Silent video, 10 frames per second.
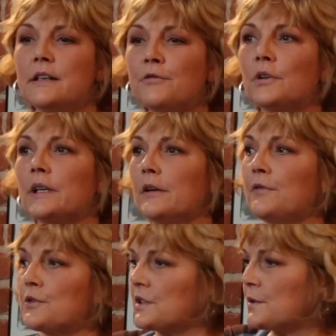differently
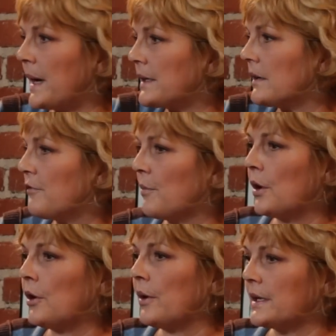if you're suspected of
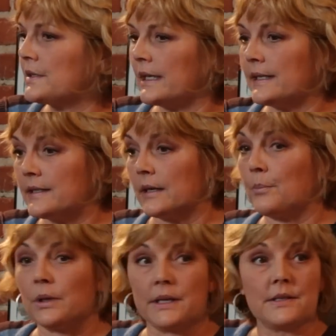murder and it's in a
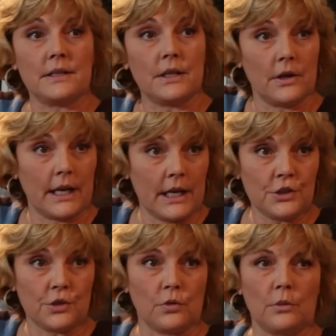police
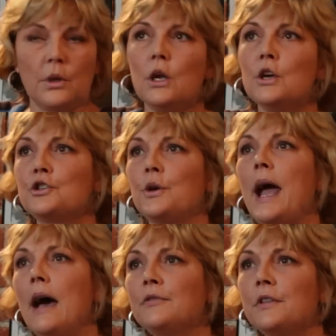interrogation room. So you
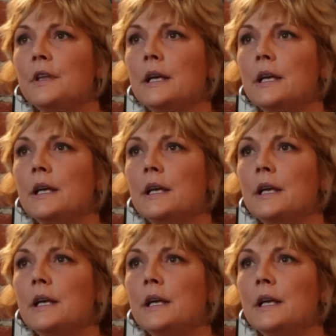have to